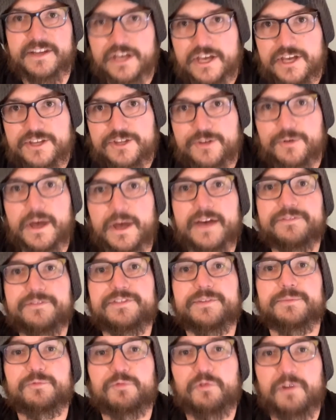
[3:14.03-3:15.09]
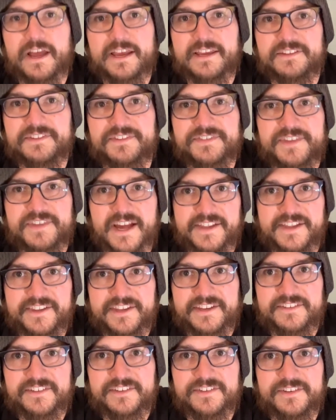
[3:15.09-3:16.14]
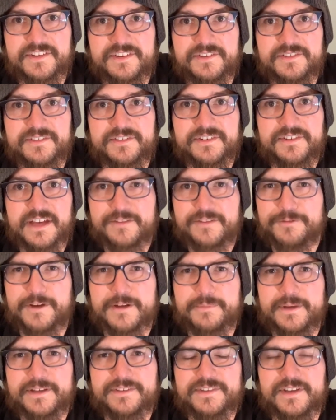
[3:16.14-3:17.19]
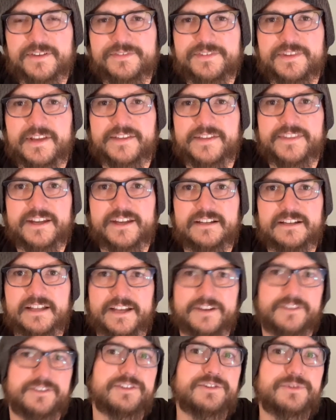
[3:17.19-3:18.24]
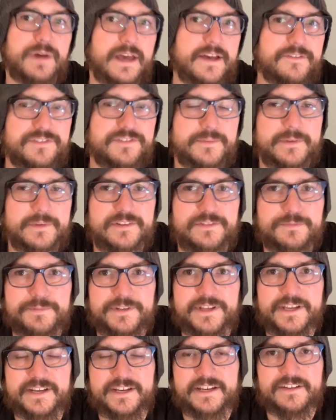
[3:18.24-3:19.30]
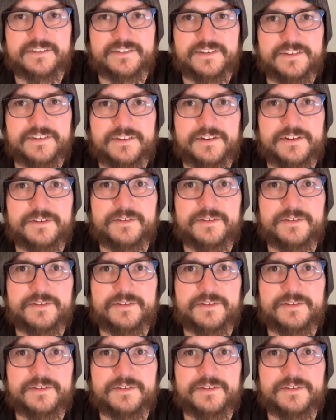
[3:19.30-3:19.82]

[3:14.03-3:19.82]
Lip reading: you have some reconciling to do. I found myself saying that a lot, or you have some explaining to do.